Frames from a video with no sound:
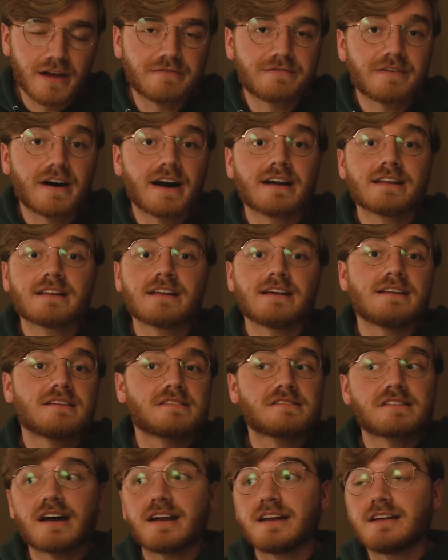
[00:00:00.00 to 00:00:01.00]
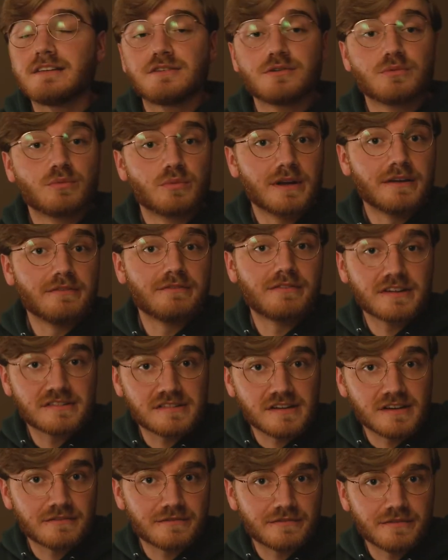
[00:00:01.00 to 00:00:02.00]
I finally decided to
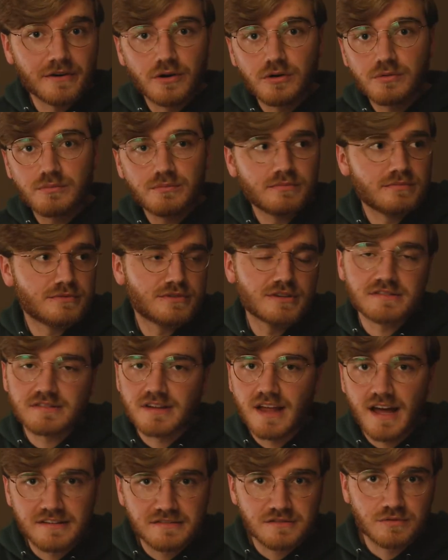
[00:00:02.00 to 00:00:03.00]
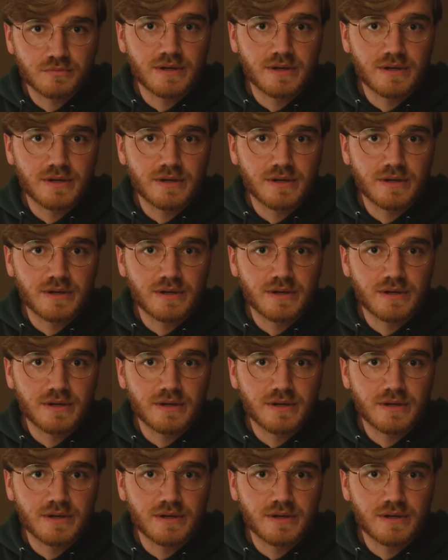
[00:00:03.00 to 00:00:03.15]
revisit film just last